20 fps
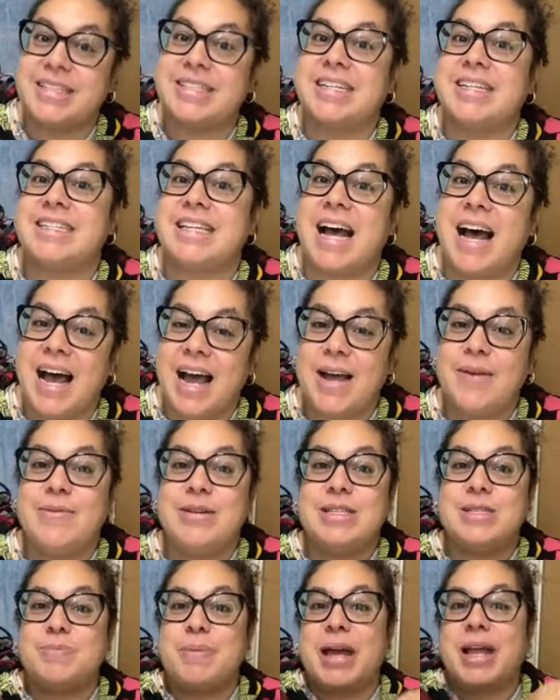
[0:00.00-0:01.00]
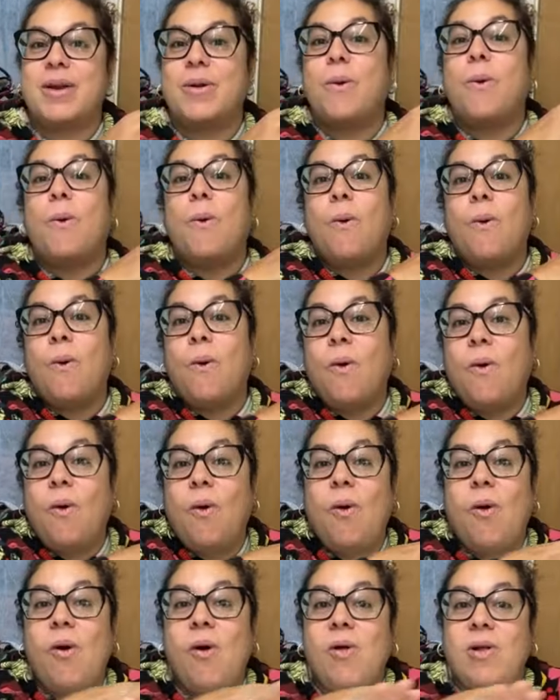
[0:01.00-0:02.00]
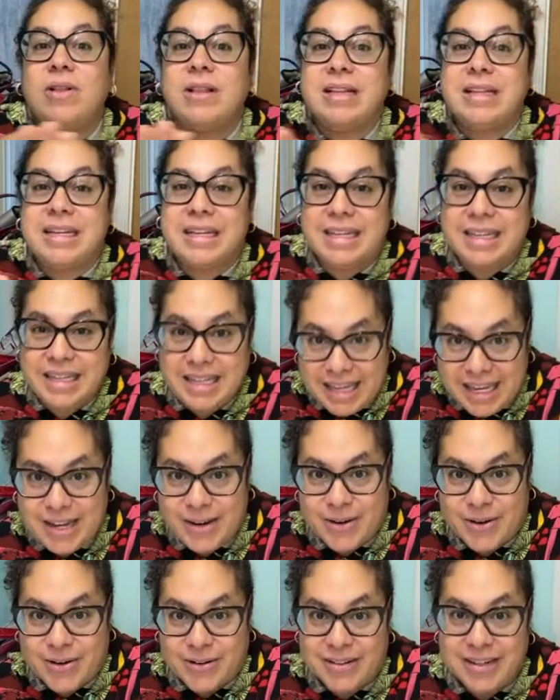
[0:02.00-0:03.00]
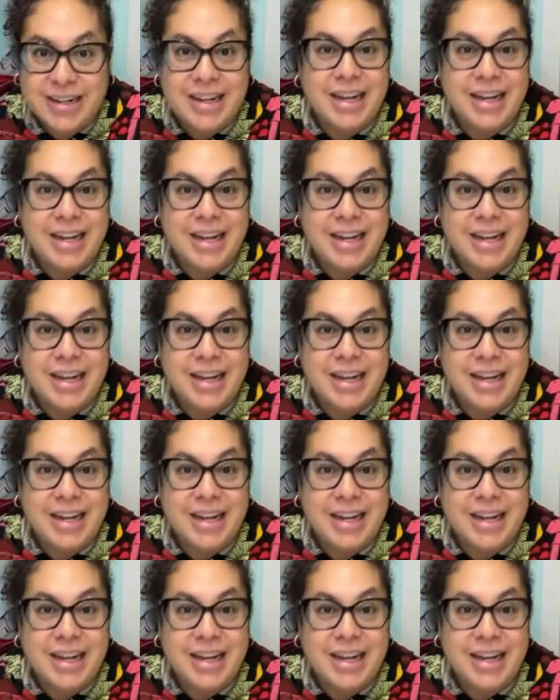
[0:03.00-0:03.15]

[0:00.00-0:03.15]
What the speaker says: Because I would spend all year